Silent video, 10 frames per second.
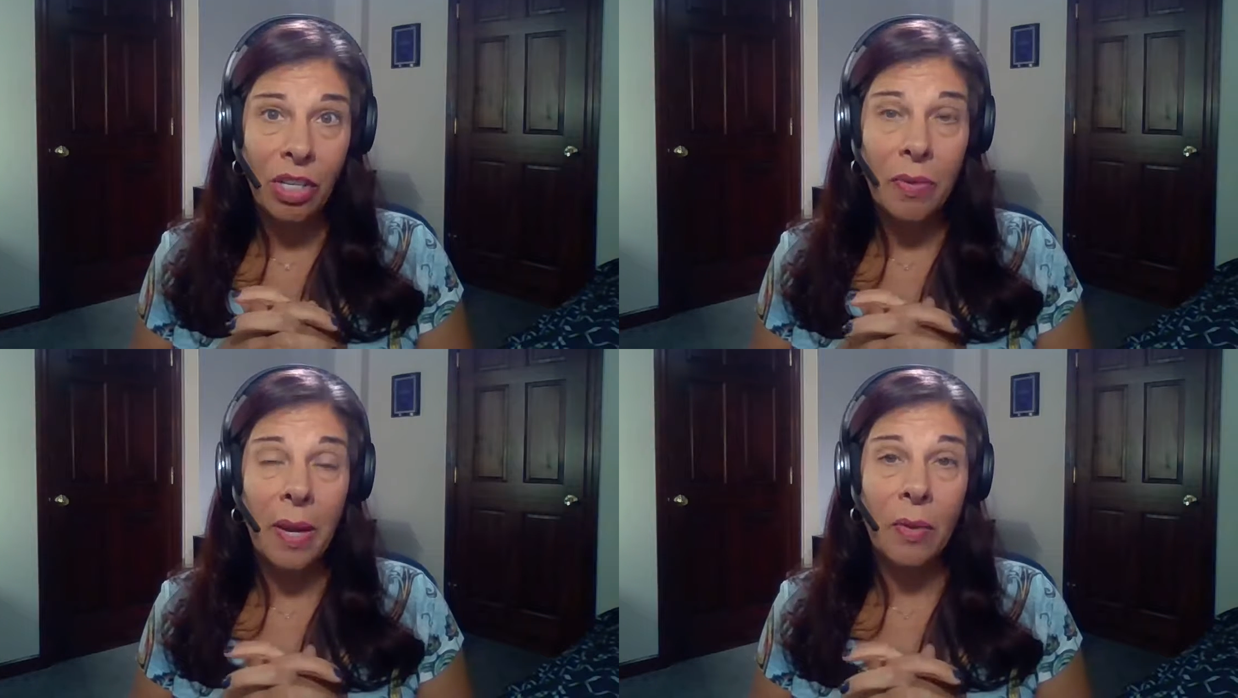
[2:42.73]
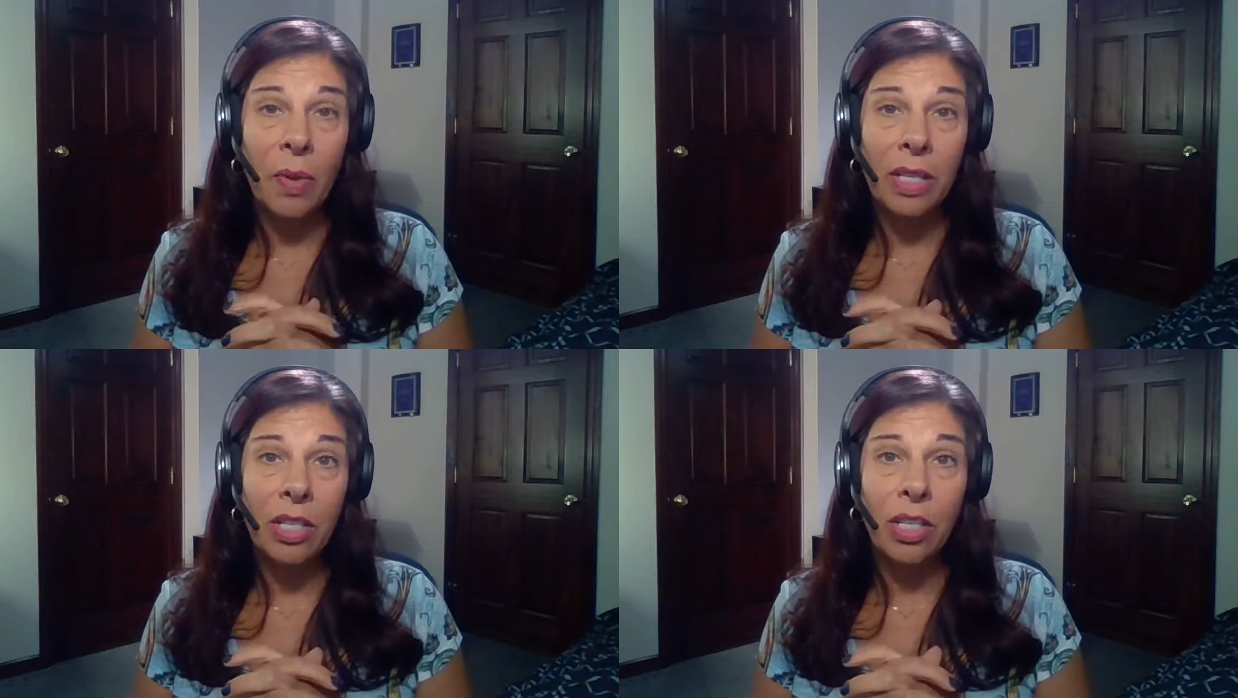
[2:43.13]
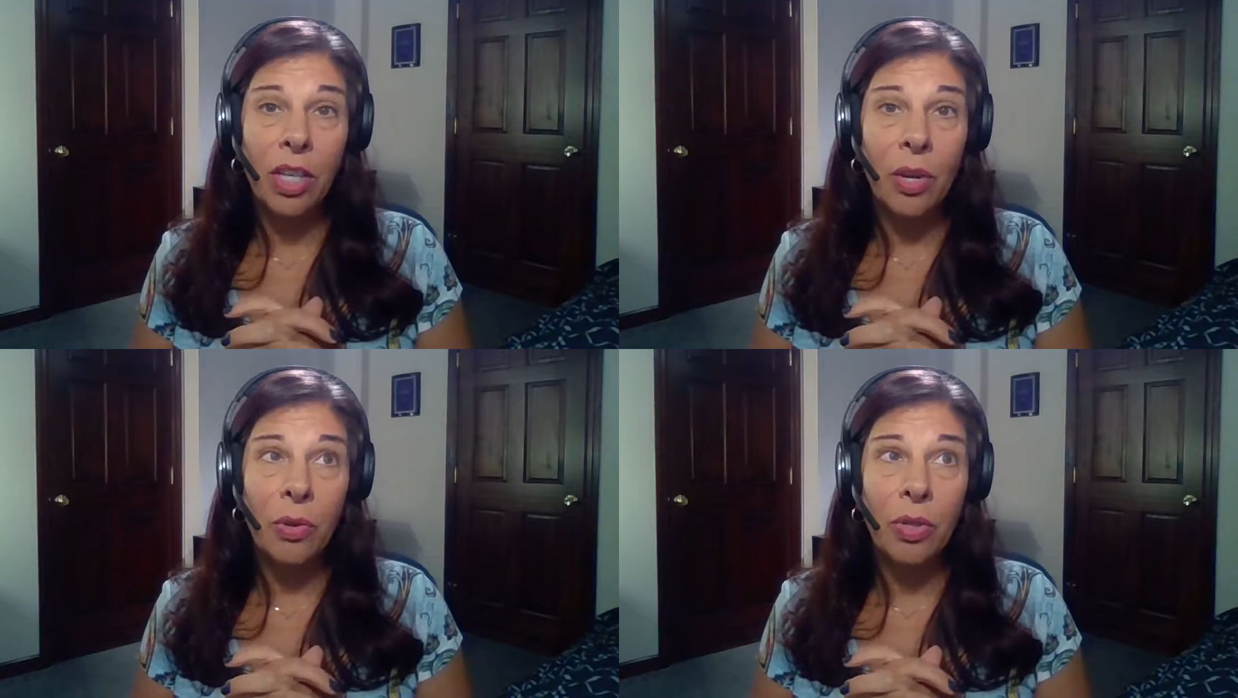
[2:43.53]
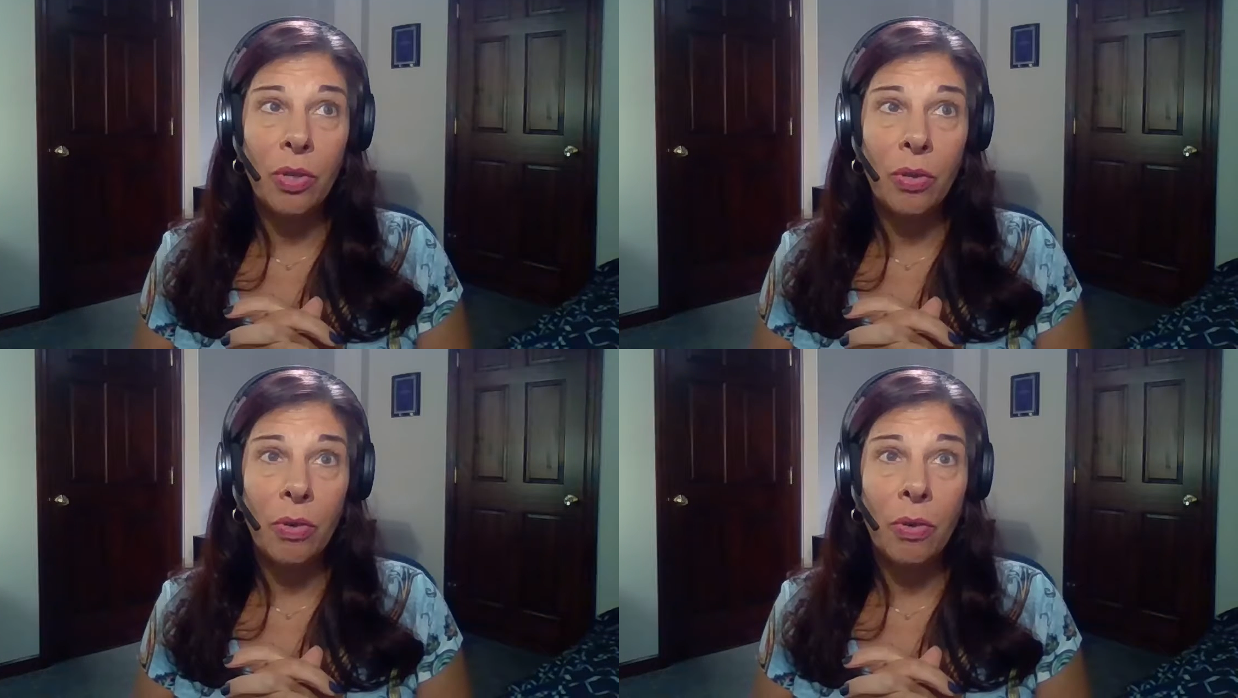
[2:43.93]
you may want to go
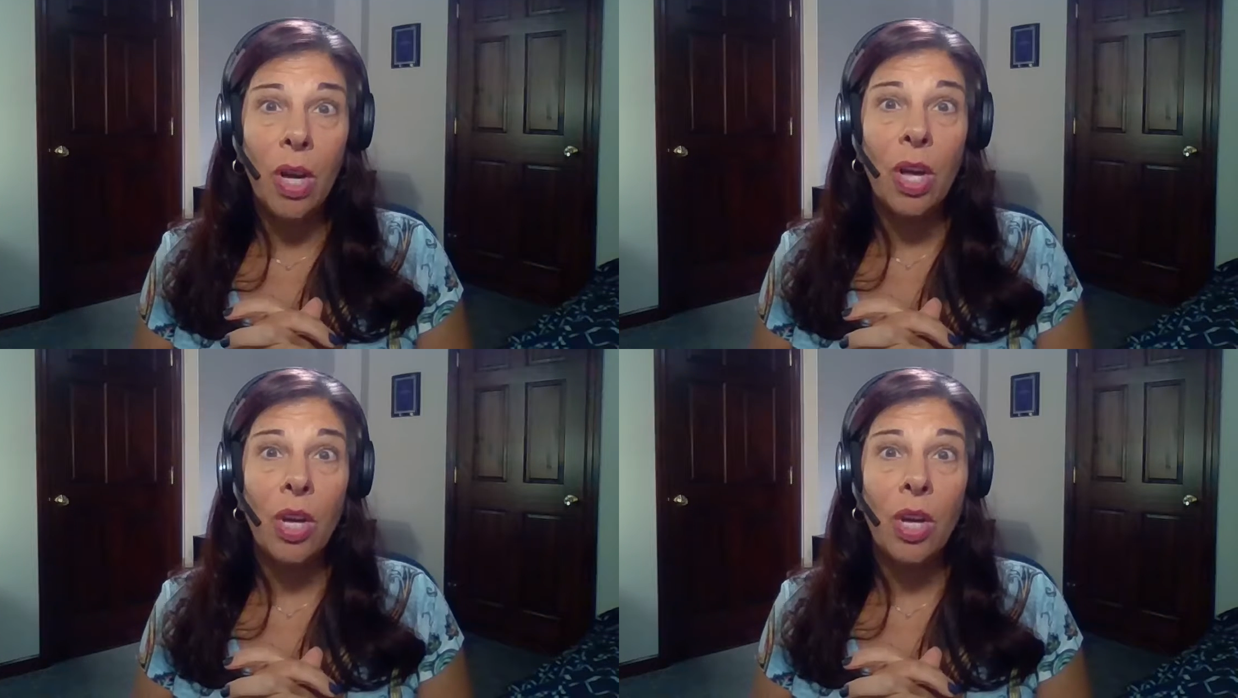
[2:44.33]
to